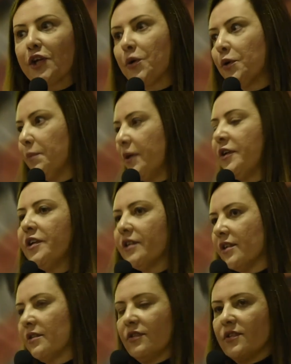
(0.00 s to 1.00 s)
could be
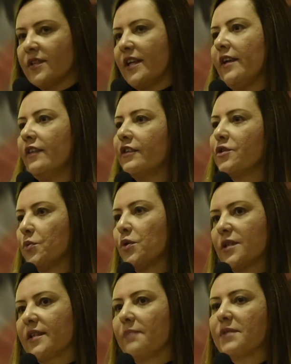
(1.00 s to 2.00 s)
here saying these
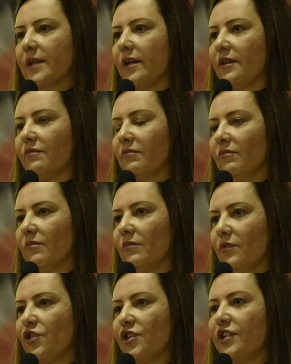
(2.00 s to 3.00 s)
words I'm saying.
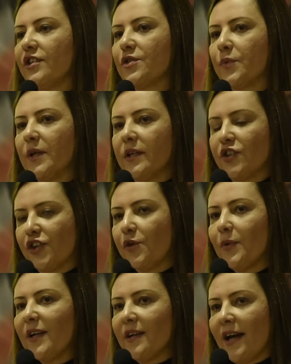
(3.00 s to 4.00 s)
She
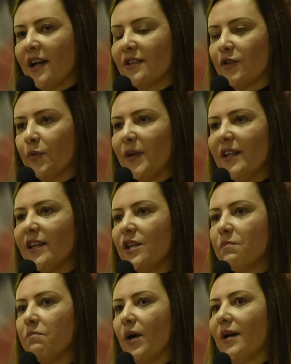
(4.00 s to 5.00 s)
had really
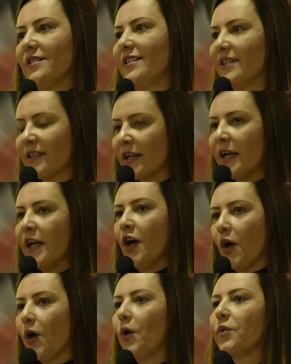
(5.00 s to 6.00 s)
embodied
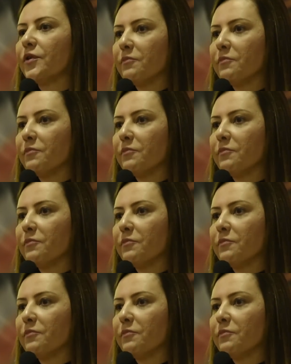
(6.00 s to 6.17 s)
all the